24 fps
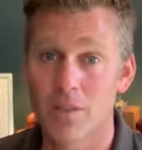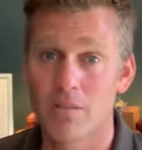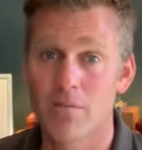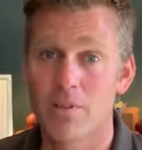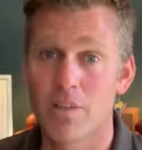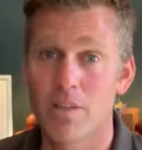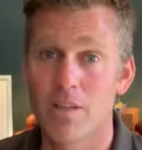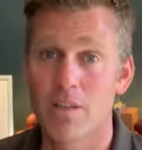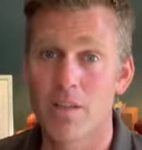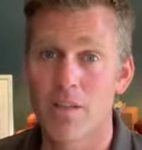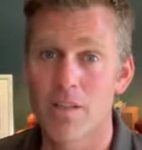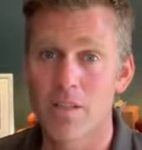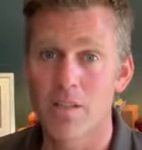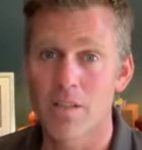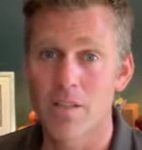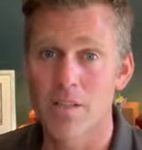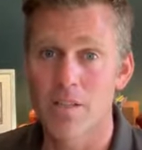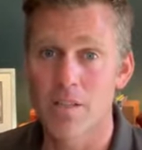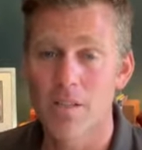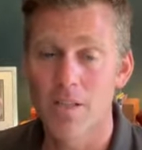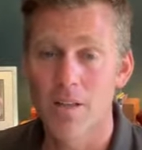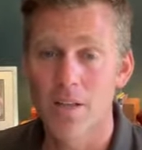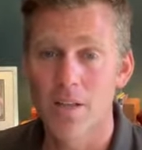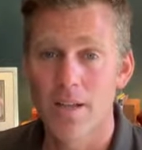realise
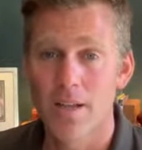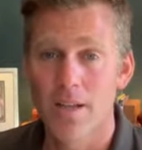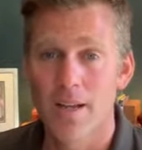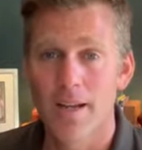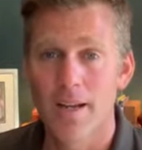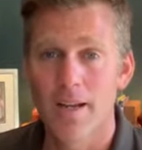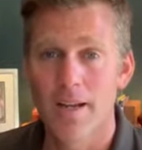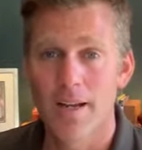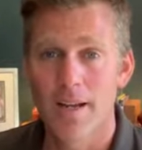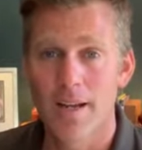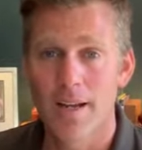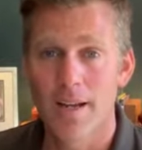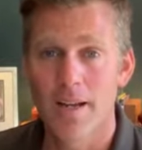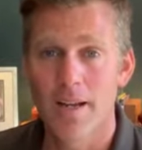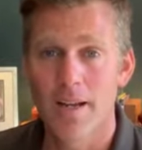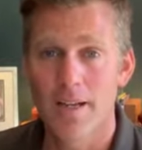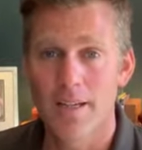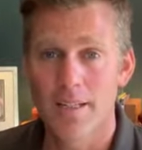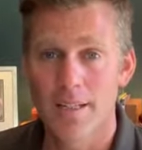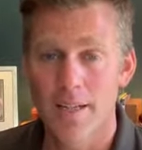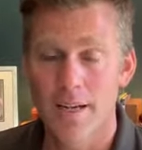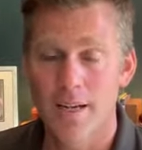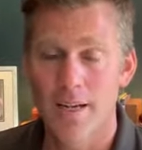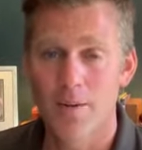uh,
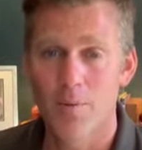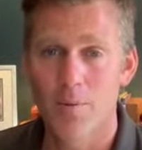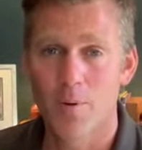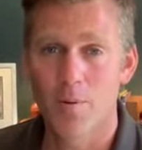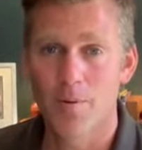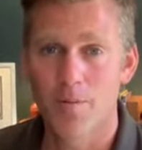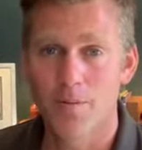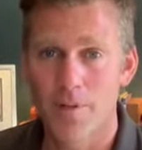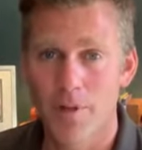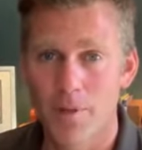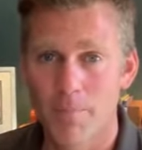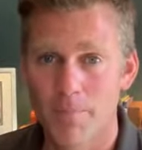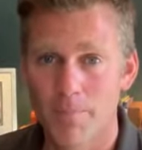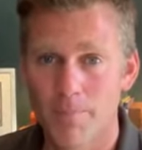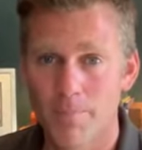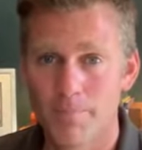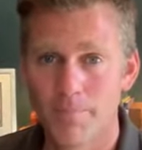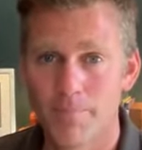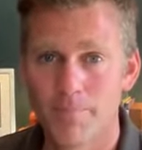exactly what we've done.